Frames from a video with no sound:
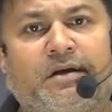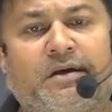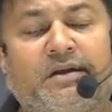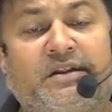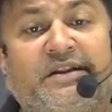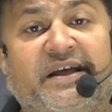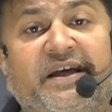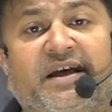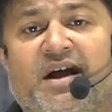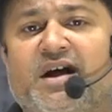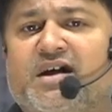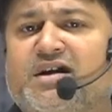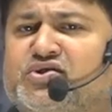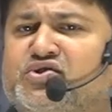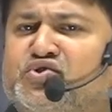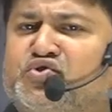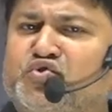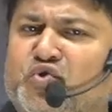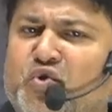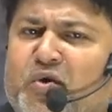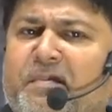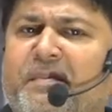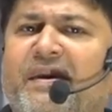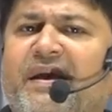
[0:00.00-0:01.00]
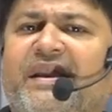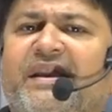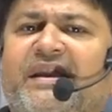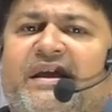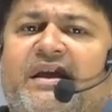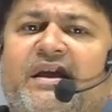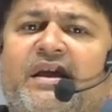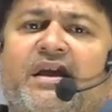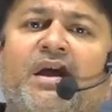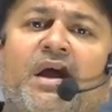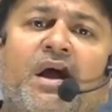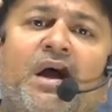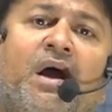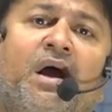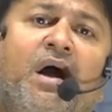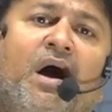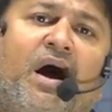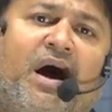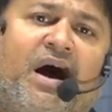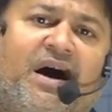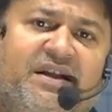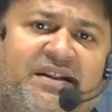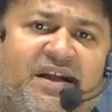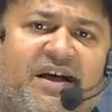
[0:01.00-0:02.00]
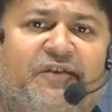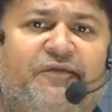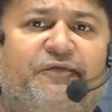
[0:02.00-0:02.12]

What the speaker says: There are so many other